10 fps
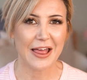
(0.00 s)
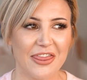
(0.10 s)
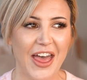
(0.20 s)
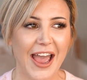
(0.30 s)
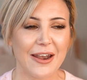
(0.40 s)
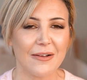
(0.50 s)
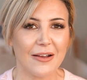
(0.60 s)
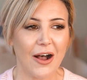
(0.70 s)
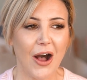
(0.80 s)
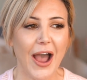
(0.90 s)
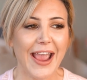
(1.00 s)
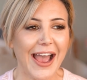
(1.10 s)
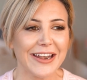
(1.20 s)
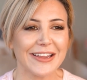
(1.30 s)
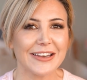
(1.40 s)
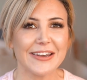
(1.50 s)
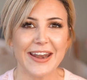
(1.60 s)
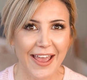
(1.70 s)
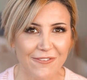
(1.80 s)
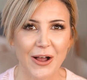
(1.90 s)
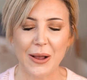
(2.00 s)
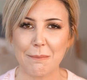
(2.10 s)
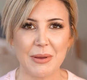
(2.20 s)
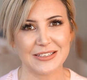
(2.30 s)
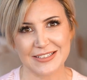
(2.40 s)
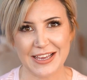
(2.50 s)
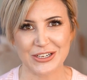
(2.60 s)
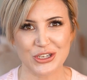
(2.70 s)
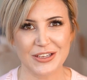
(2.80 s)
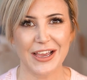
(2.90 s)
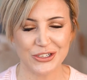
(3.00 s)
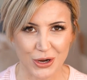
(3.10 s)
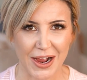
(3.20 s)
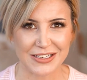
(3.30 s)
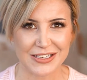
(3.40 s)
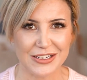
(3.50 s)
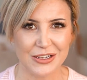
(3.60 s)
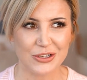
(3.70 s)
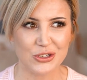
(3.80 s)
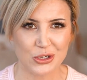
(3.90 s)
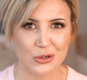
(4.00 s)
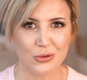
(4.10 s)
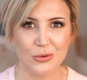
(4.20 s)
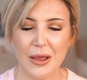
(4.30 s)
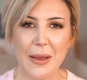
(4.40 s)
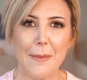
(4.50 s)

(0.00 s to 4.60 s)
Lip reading: that I had never been sexually attracted to